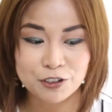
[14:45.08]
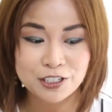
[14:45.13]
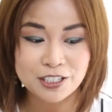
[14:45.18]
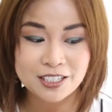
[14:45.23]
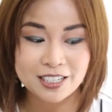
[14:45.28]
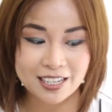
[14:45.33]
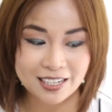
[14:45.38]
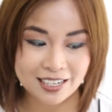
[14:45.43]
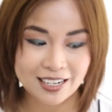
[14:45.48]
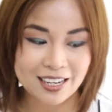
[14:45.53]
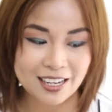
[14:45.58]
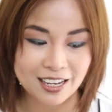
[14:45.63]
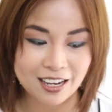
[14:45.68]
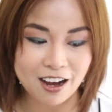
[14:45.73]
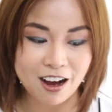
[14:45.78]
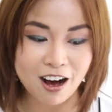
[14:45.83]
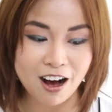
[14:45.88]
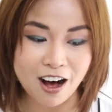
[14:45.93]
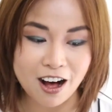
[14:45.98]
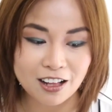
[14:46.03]
for sending
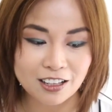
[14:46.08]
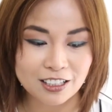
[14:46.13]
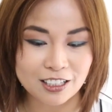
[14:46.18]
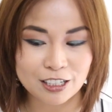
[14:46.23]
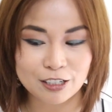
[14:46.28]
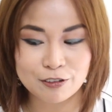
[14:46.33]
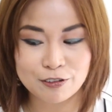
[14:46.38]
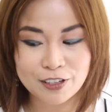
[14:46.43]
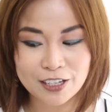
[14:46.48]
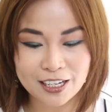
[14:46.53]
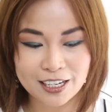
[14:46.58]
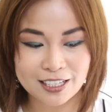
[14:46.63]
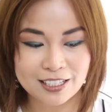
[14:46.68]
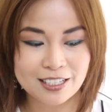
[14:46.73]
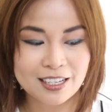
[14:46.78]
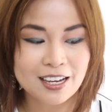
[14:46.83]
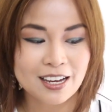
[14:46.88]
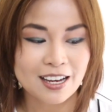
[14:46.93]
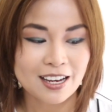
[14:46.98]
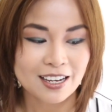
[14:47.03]
all of
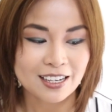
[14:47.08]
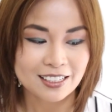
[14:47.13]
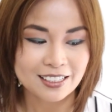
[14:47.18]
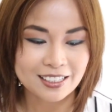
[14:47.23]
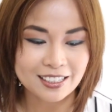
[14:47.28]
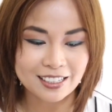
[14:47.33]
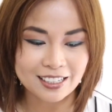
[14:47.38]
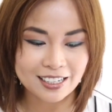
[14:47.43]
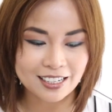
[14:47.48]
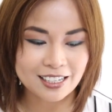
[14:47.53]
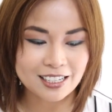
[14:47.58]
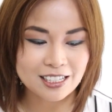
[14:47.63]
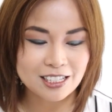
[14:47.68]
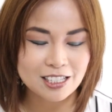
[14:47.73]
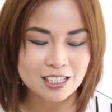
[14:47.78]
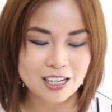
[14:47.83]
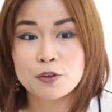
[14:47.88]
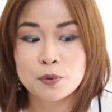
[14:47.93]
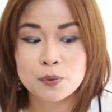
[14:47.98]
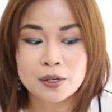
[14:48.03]
these goodies.
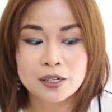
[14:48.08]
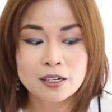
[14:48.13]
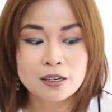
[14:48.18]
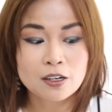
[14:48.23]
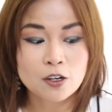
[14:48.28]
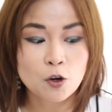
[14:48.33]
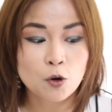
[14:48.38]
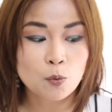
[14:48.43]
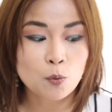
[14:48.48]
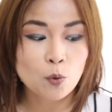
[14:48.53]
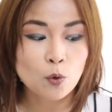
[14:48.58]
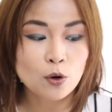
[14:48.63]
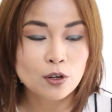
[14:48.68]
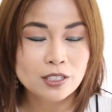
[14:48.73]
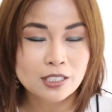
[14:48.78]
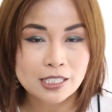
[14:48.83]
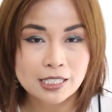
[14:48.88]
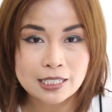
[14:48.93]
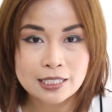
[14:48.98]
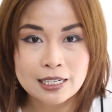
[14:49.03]
If you want to know
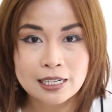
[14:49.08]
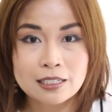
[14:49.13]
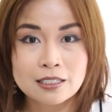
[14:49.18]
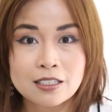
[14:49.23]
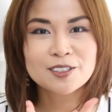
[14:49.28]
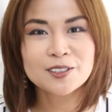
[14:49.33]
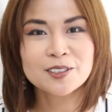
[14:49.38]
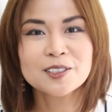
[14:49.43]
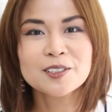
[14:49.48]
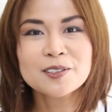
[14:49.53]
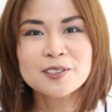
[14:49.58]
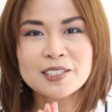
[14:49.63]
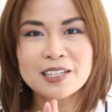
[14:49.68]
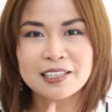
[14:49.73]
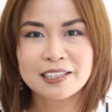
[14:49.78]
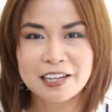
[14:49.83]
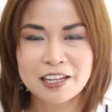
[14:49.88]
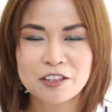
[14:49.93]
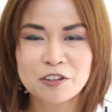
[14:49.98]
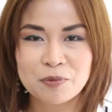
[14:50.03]
more details, go to
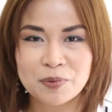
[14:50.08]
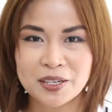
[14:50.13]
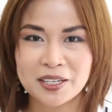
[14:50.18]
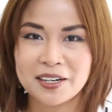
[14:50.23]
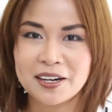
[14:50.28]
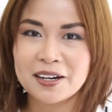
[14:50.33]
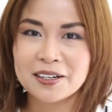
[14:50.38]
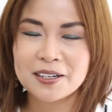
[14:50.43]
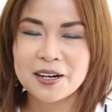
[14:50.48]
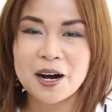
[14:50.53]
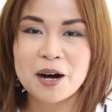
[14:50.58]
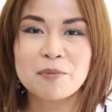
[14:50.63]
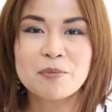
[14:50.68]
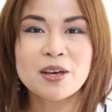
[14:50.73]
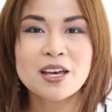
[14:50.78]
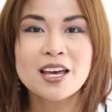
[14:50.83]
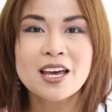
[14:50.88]
styleanthropy.com.